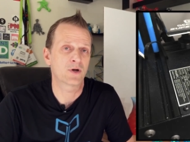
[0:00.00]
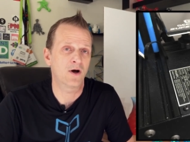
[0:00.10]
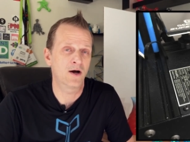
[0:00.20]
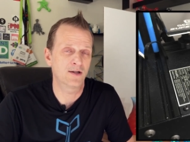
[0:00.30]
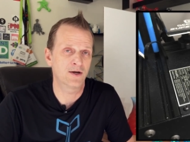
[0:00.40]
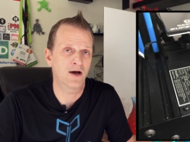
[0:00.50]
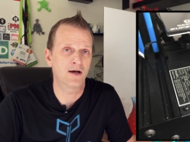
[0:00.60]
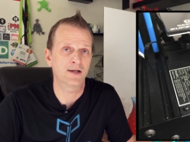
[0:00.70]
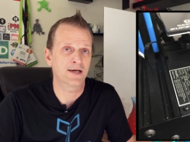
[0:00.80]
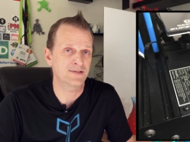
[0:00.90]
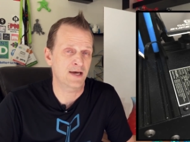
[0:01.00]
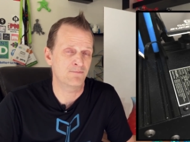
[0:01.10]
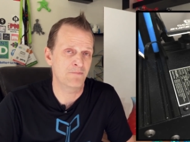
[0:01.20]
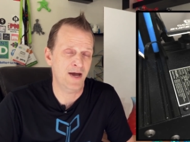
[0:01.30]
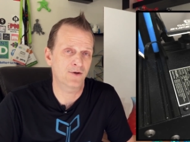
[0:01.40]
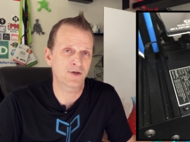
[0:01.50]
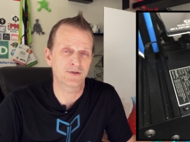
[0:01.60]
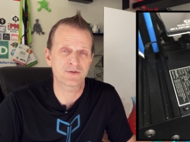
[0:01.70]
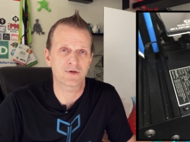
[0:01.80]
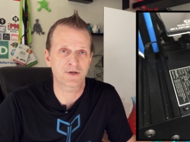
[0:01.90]
but all in all, it's a metal
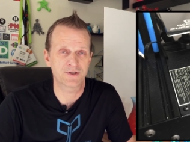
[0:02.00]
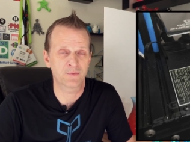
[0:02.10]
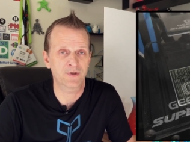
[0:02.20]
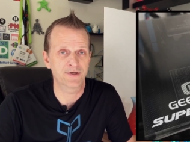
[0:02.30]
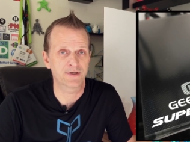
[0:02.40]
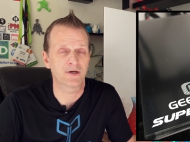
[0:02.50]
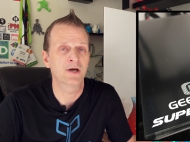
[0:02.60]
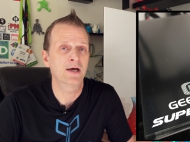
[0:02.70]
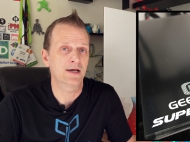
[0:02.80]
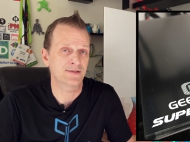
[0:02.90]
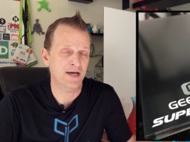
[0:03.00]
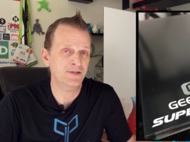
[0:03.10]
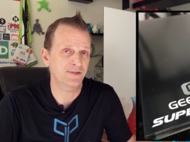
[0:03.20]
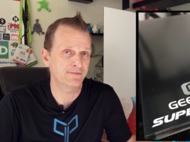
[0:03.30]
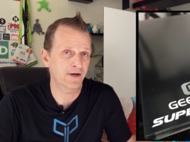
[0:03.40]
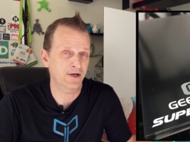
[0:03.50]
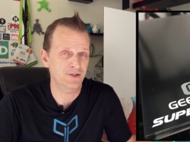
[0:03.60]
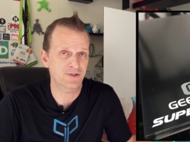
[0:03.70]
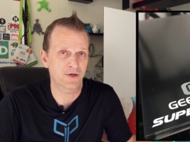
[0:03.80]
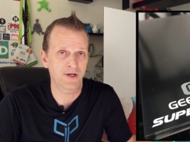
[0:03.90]
construction printer. And it's actually very
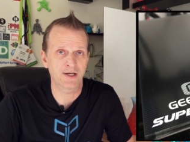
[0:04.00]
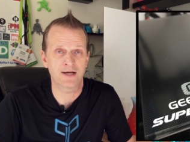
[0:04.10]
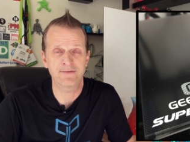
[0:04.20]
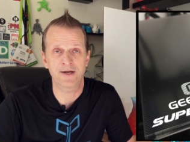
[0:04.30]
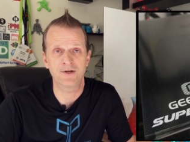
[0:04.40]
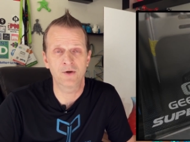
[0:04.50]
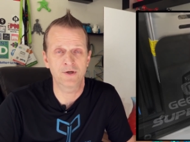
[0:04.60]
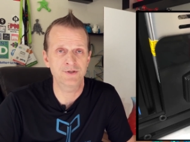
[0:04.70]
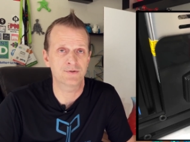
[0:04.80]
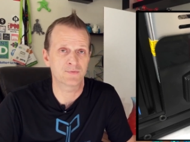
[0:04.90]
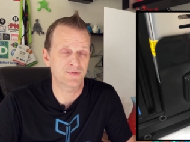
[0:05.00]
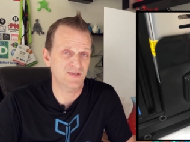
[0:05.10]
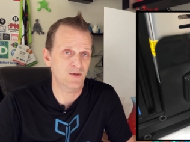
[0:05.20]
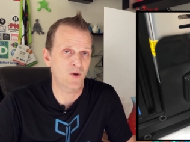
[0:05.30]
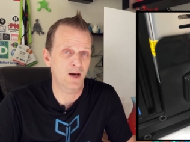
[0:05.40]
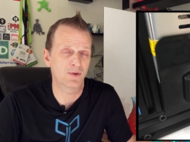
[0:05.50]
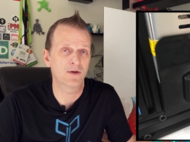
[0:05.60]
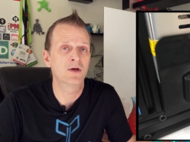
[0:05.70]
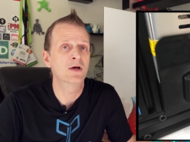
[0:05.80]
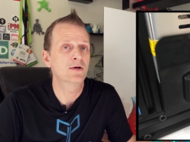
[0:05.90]
sturdy and I've had no issues with
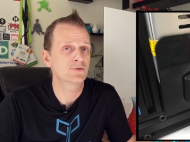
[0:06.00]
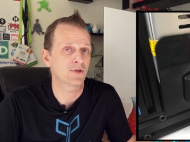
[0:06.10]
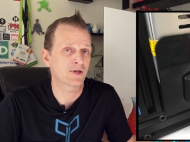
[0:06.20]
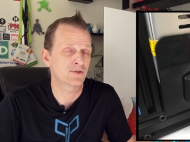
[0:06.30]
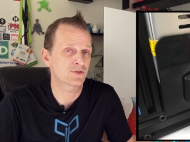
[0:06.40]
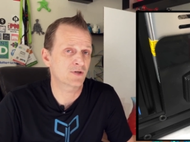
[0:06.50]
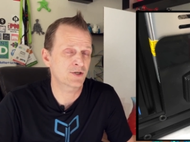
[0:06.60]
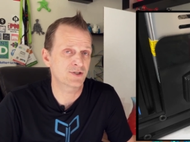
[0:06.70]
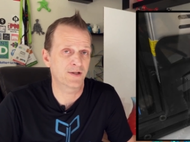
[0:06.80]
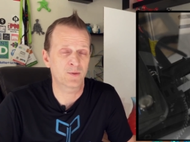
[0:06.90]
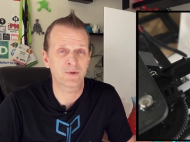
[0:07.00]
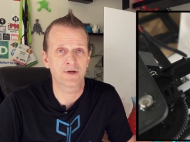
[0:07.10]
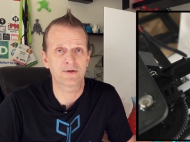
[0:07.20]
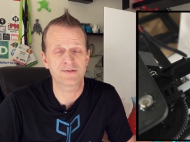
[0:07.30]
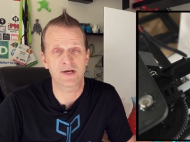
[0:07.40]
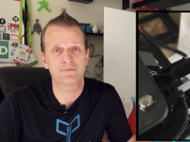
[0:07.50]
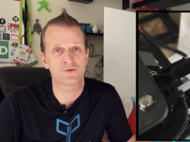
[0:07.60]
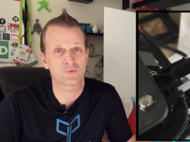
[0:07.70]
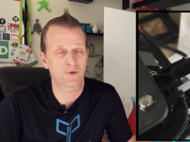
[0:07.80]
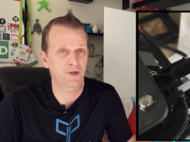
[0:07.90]
Z-wobble. So the construction on the printer itself
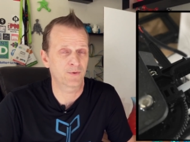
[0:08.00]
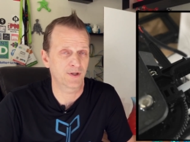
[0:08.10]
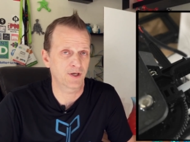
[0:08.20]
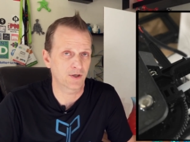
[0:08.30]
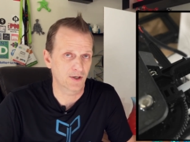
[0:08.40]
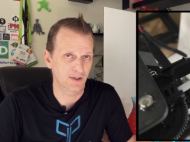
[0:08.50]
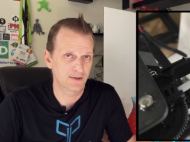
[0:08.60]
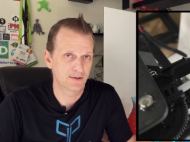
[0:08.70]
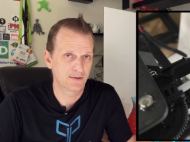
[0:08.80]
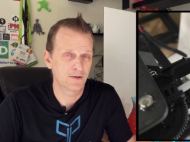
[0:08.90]
is really, really good.